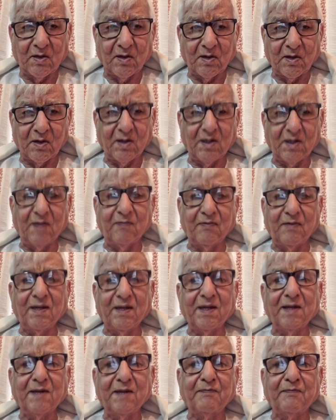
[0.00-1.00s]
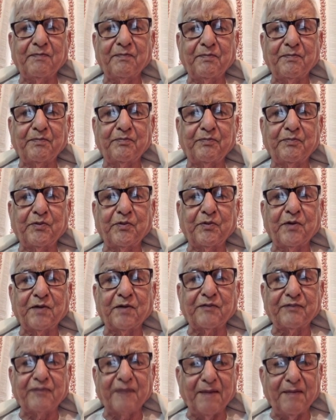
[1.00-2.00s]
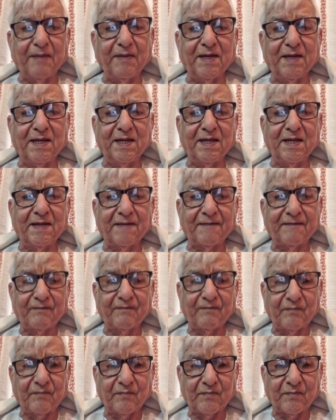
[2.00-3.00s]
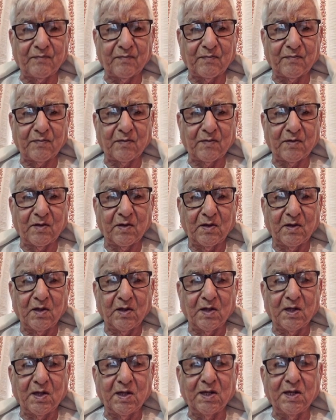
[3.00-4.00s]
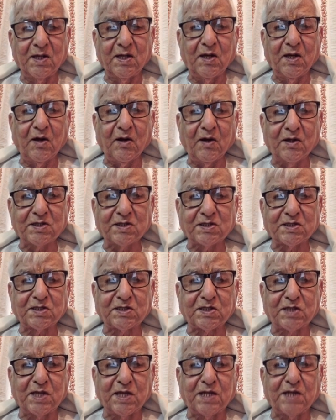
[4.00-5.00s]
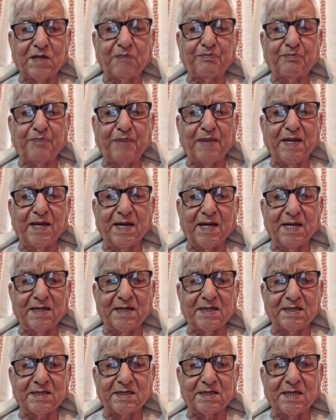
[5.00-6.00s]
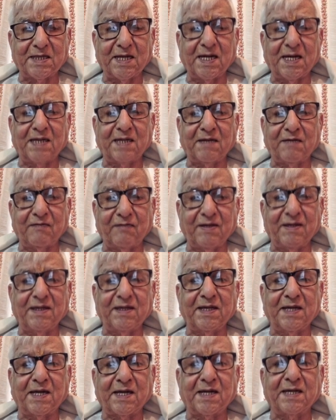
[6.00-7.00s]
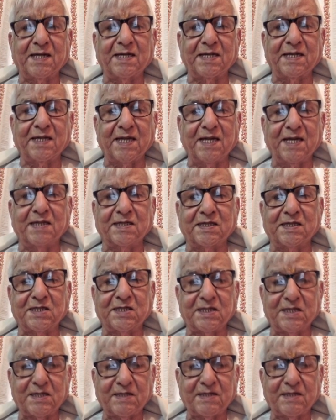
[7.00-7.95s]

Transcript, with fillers: in a very poor family, he lost his parents at a very early age.